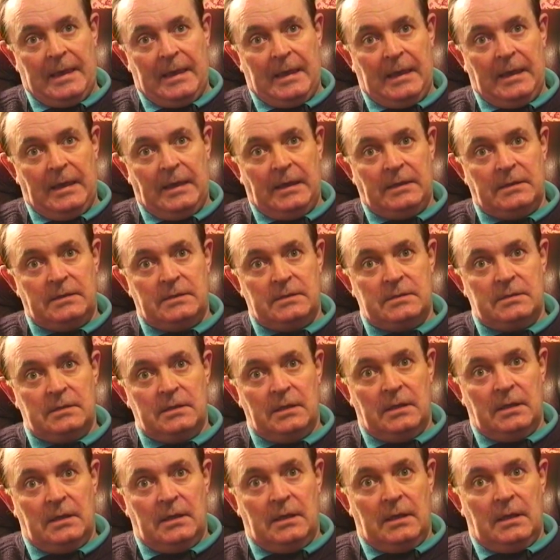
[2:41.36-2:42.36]
And
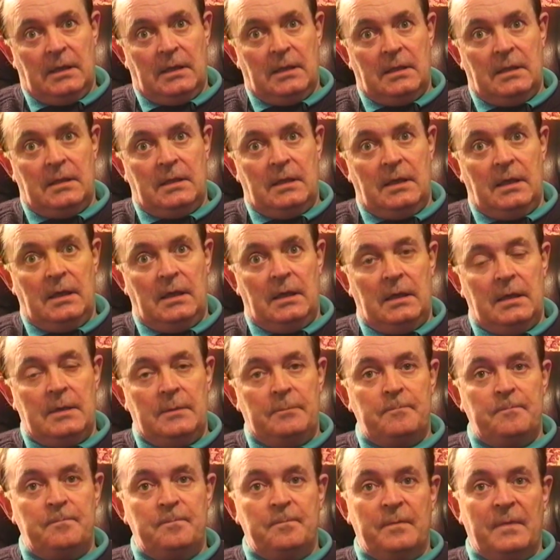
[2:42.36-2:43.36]
they
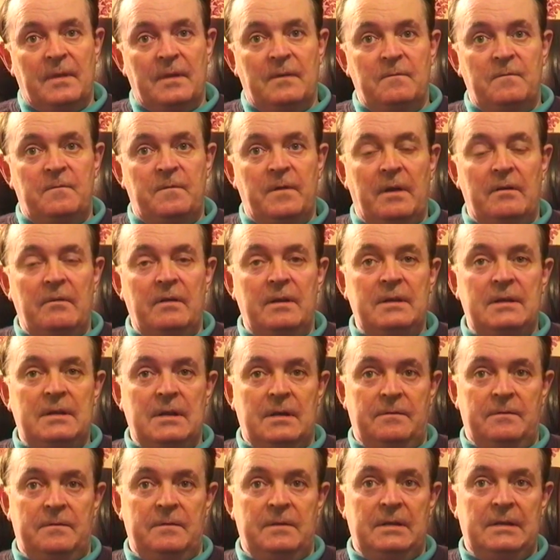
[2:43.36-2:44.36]
very
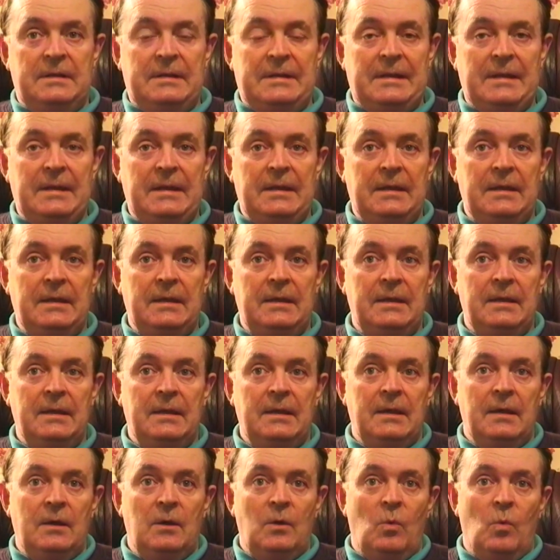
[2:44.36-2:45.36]
definitely
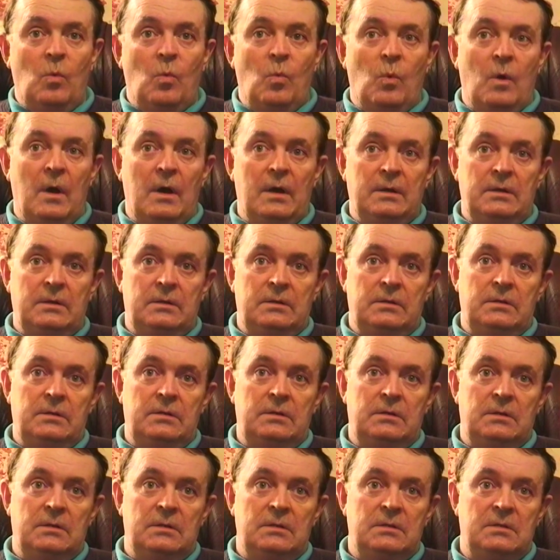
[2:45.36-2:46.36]

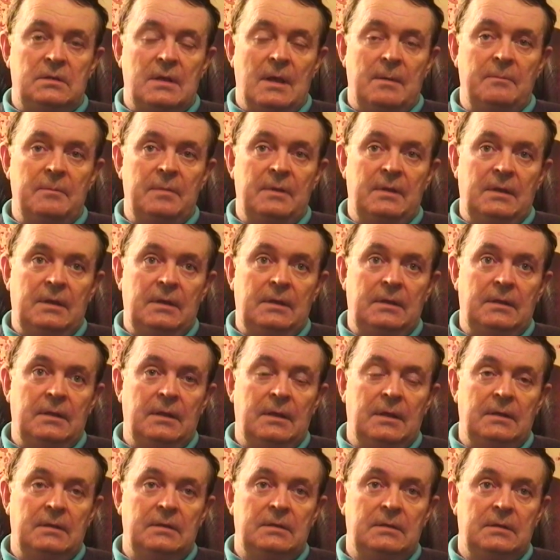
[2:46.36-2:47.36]
wanted something
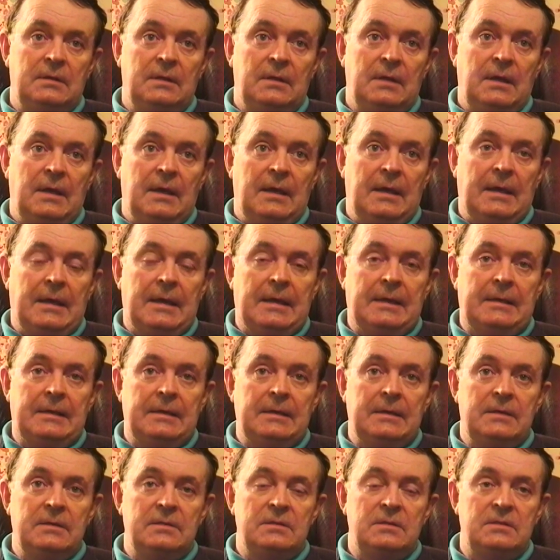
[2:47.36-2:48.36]
that,
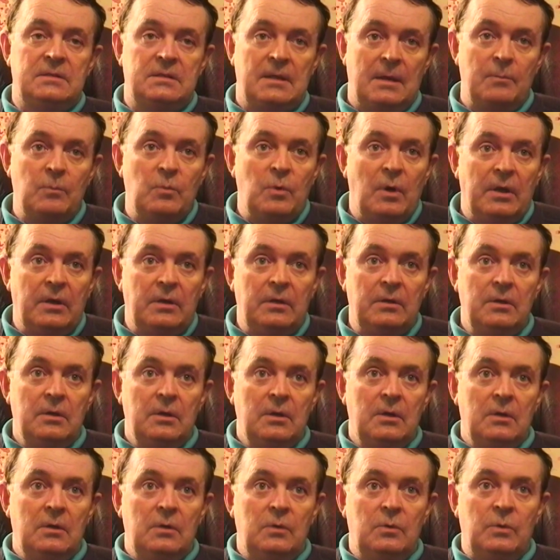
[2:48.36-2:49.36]
someone
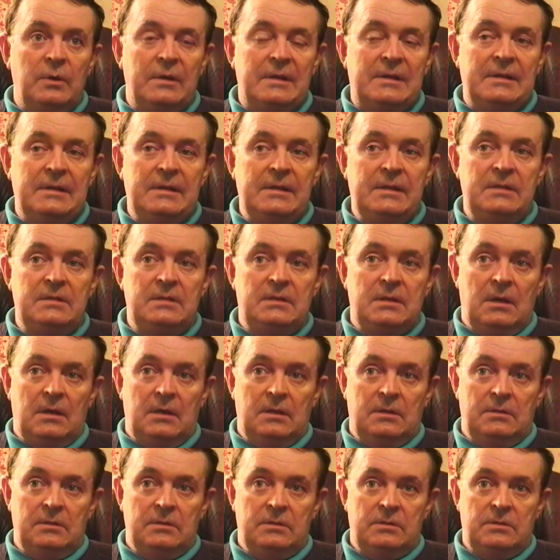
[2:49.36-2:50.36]
who at least
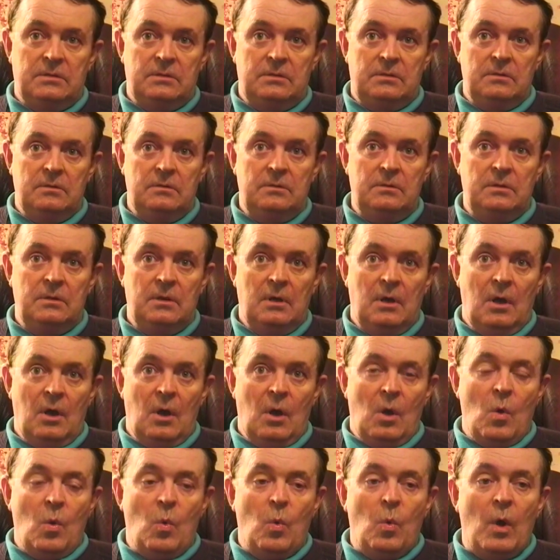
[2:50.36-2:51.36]
understood
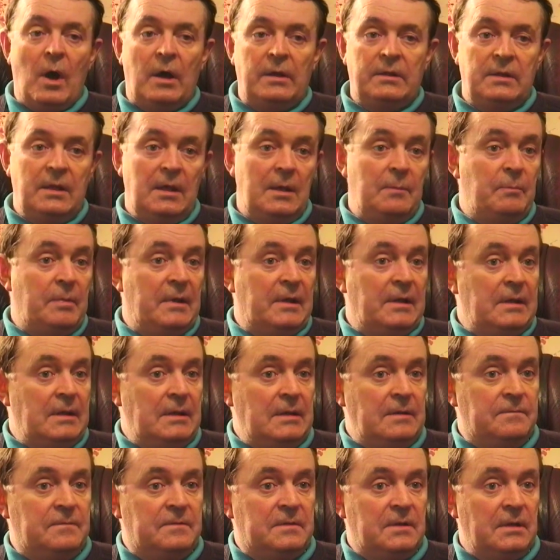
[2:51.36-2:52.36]
what they
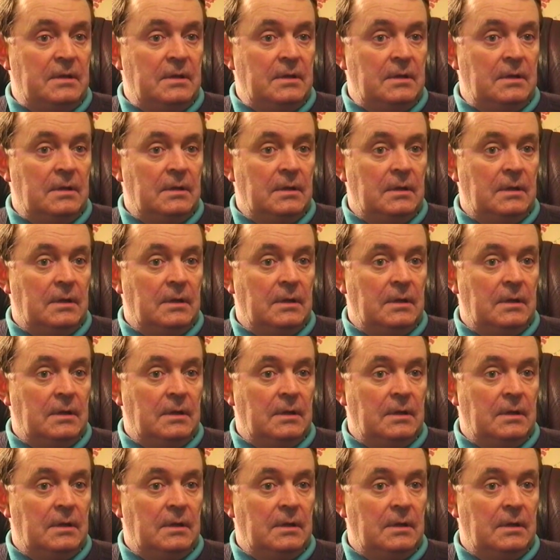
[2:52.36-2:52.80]
believed in,